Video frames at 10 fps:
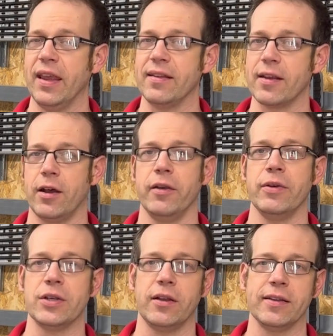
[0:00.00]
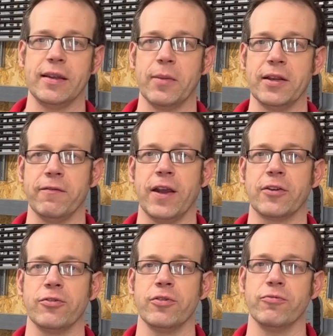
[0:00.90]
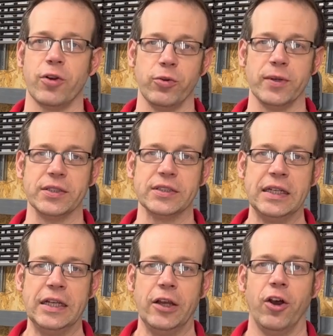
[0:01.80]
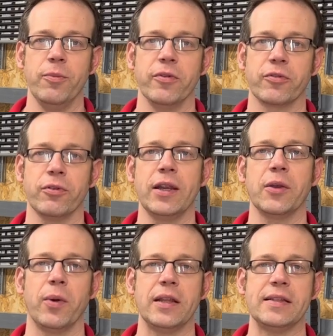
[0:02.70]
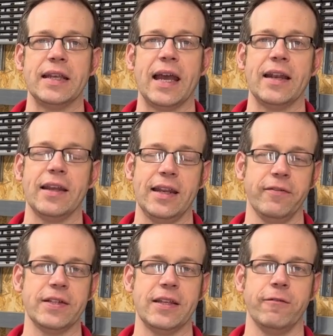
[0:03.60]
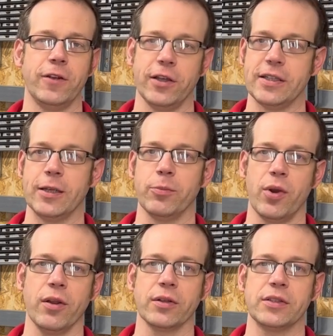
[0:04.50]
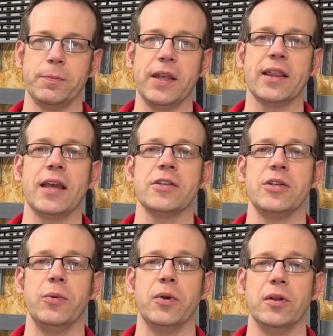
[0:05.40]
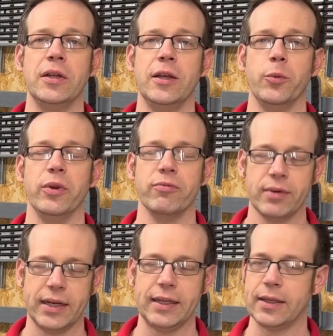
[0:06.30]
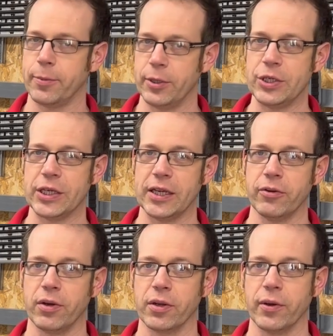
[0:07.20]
it's Irish lighting manufacturer Robus, home of great quality and innovative lighting products. Big thanks to you all. We really appreciate your